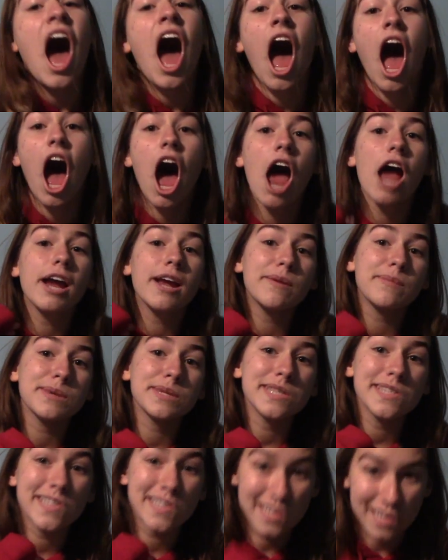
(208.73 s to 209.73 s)
I am a
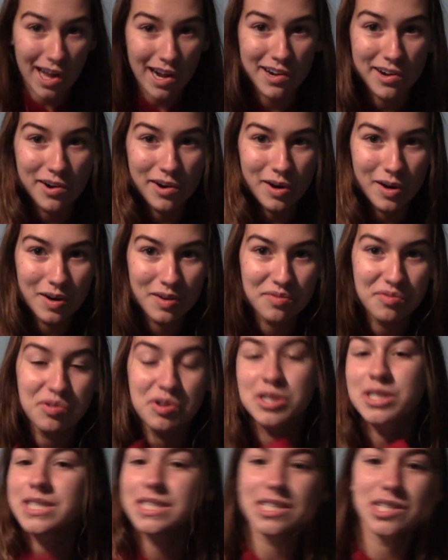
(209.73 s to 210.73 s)
sucker
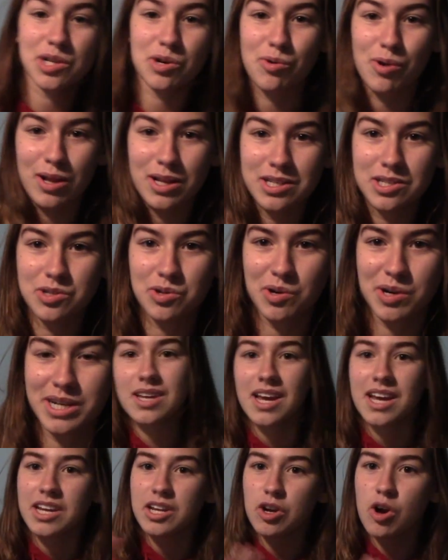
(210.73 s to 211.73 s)
for Cinderella
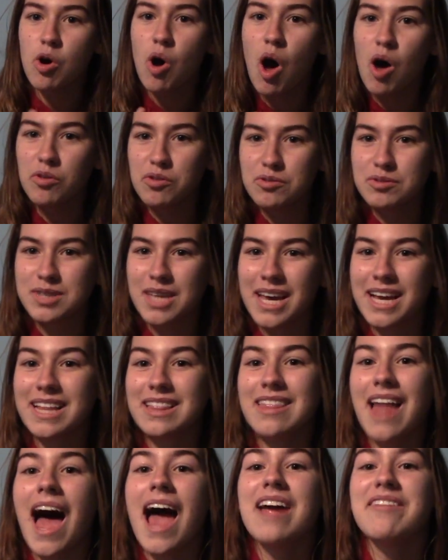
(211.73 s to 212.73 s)
stories. You know all those like
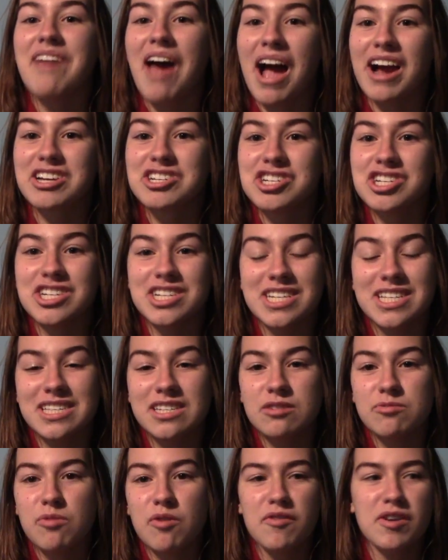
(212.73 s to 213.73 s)
live action
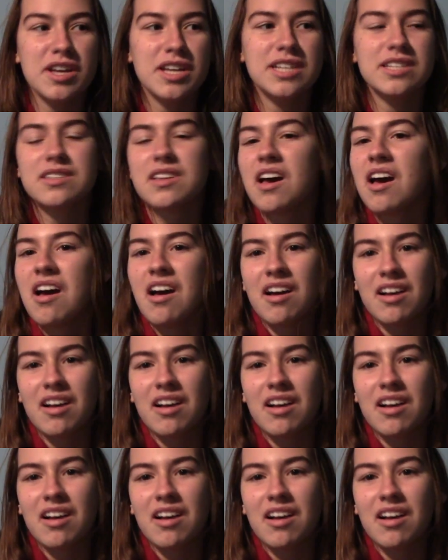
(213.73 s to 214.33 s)
Disney movies?